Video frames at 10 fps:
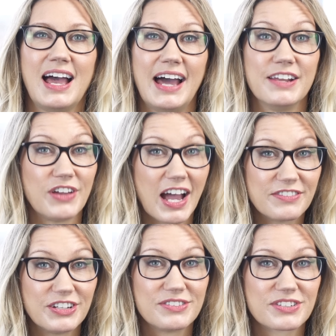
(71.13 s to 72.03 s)
And if you
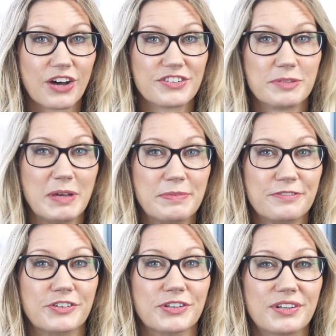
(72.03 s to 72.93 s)
haven't used CodeCommit
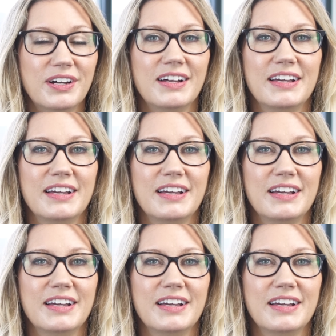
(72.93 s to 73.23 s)
before,